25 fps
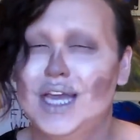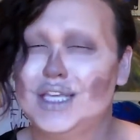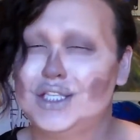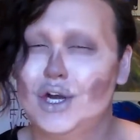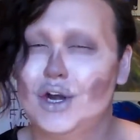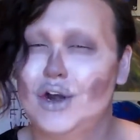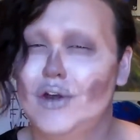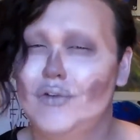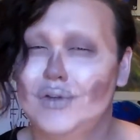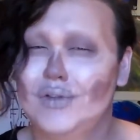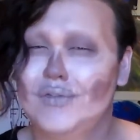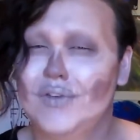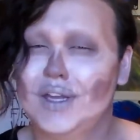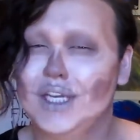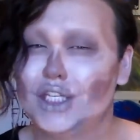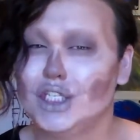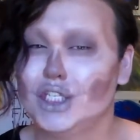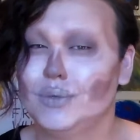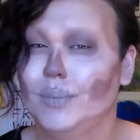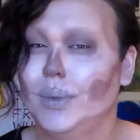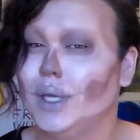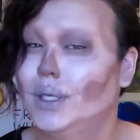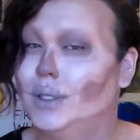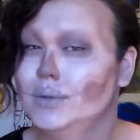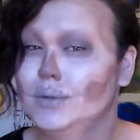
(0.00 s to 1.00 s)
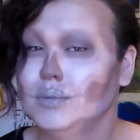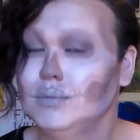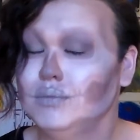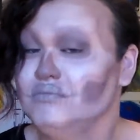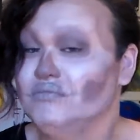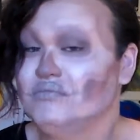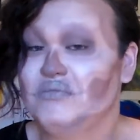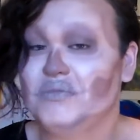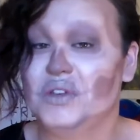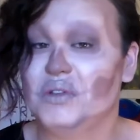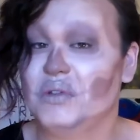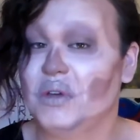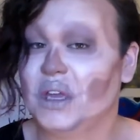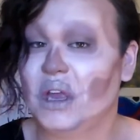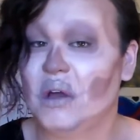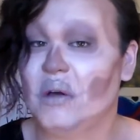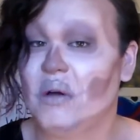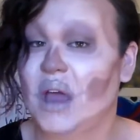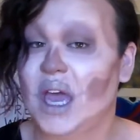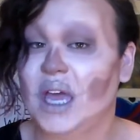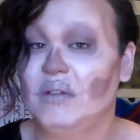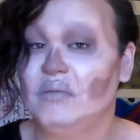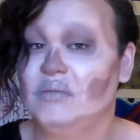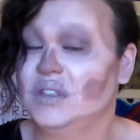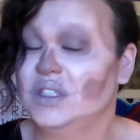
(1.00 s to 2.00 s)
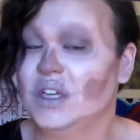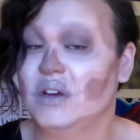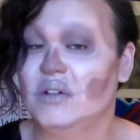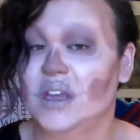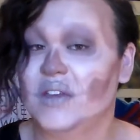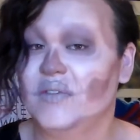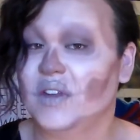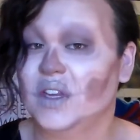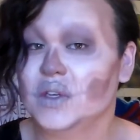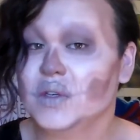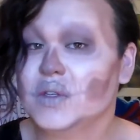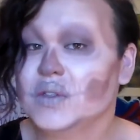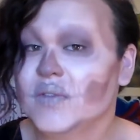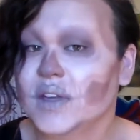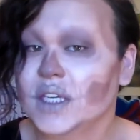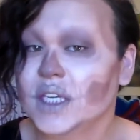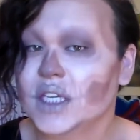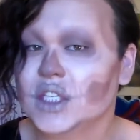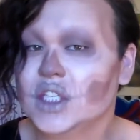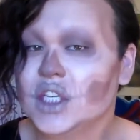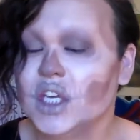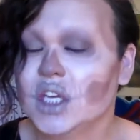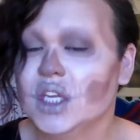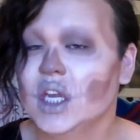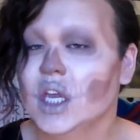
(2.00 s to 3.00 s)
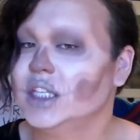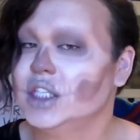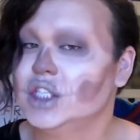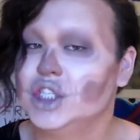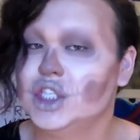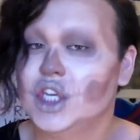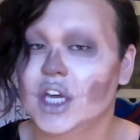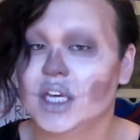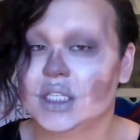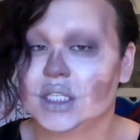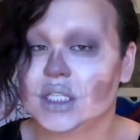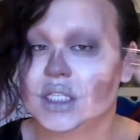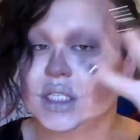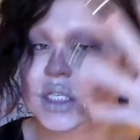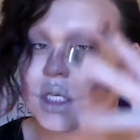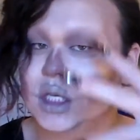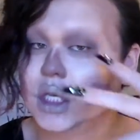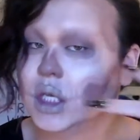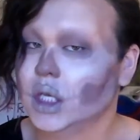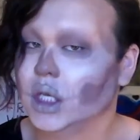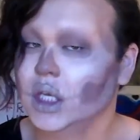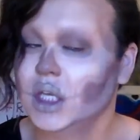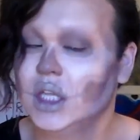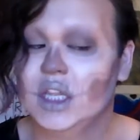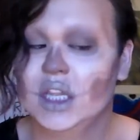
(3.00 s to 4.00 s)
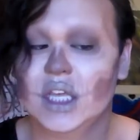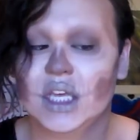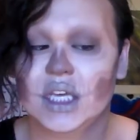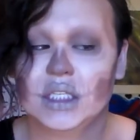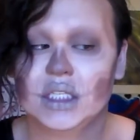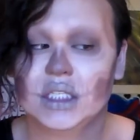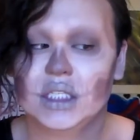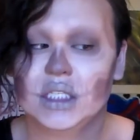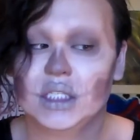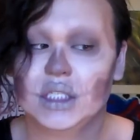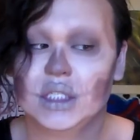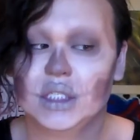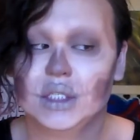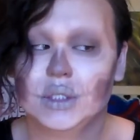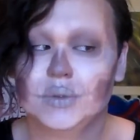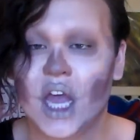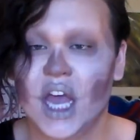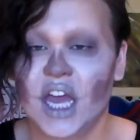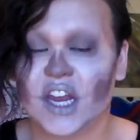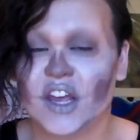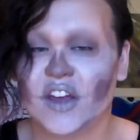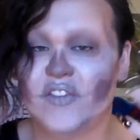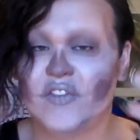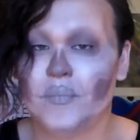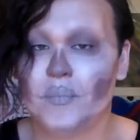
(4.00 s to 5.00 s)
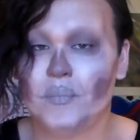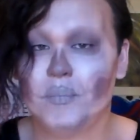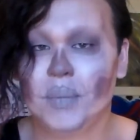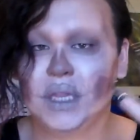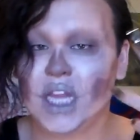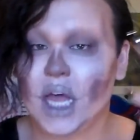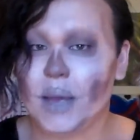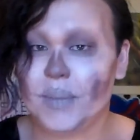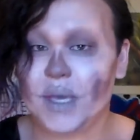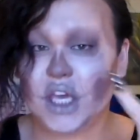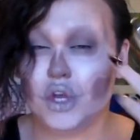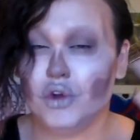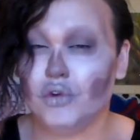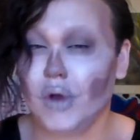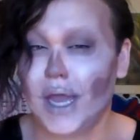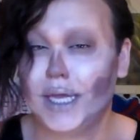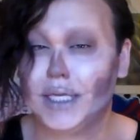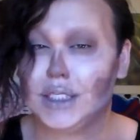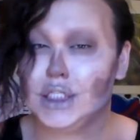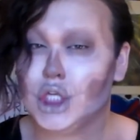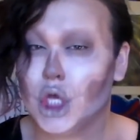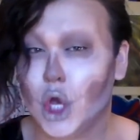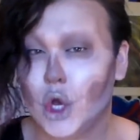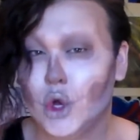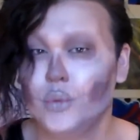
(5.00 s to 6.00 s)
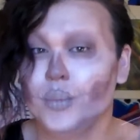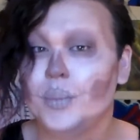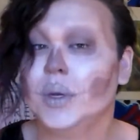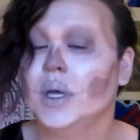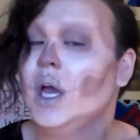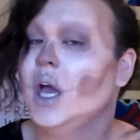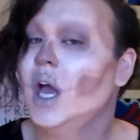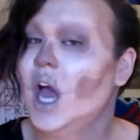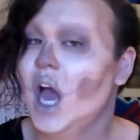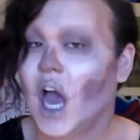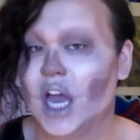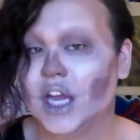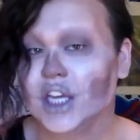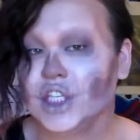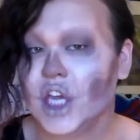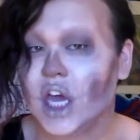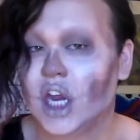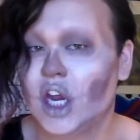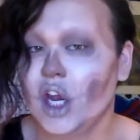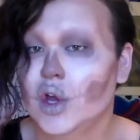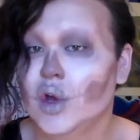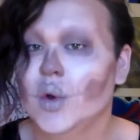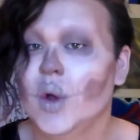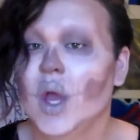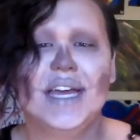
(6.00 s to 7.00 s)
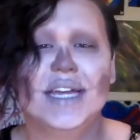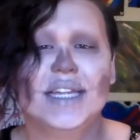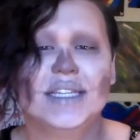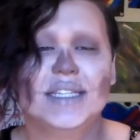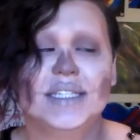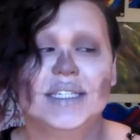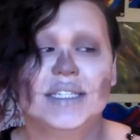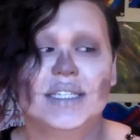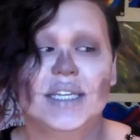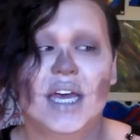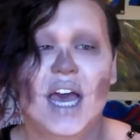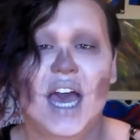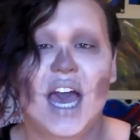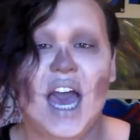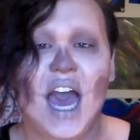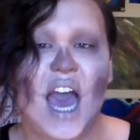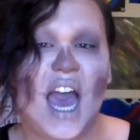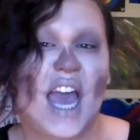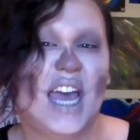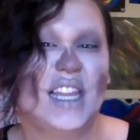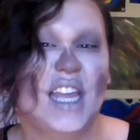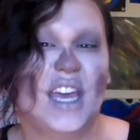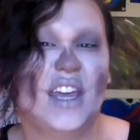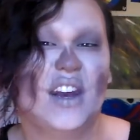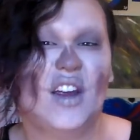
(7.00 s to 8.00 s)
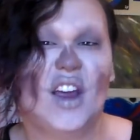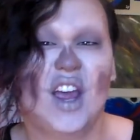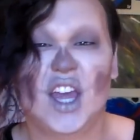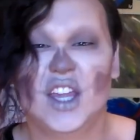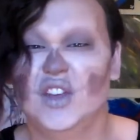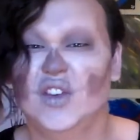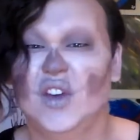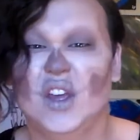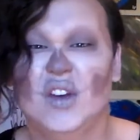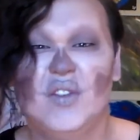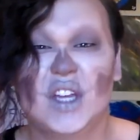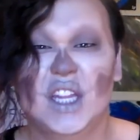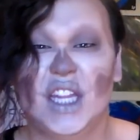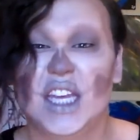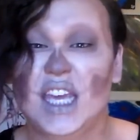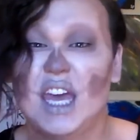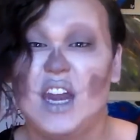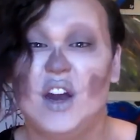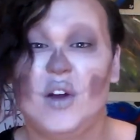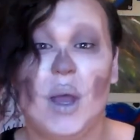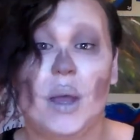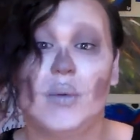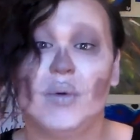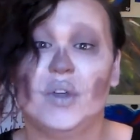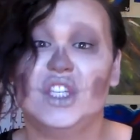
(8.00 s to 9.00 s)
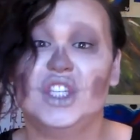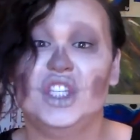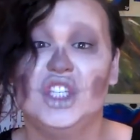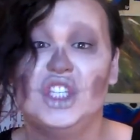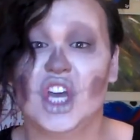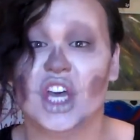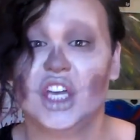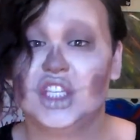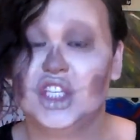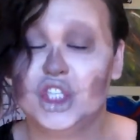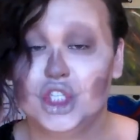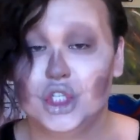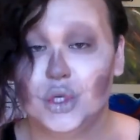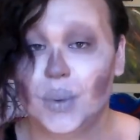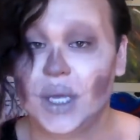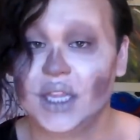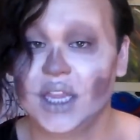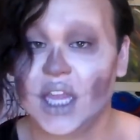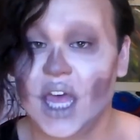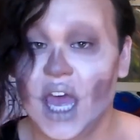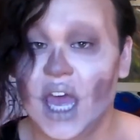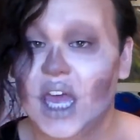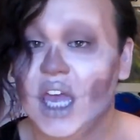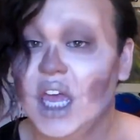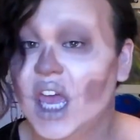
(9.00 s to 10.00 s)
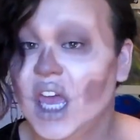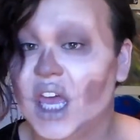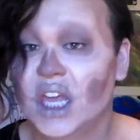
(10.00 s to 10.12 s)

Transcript: I start off with foundation, but you can go ahead. Don't even use foundation. It's just this kind of plummy gray taupe eyeshadow and a highlighter, and you can really get away with just doing that,